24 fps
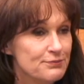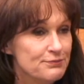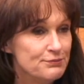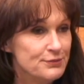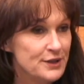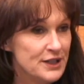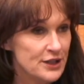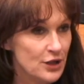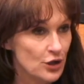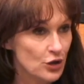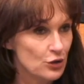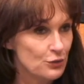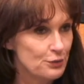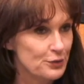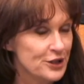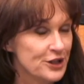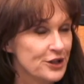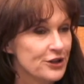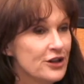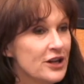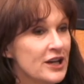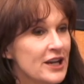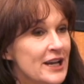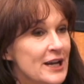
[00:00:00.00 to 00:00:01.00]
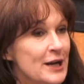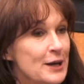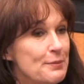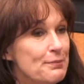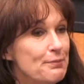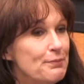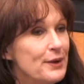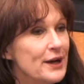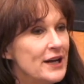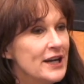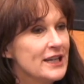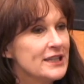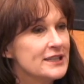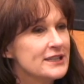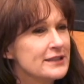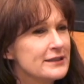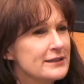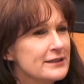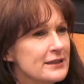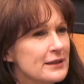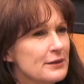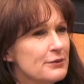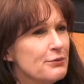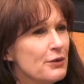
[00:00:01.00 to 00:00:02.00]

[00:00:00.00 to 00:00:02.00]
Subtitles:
be the opener. But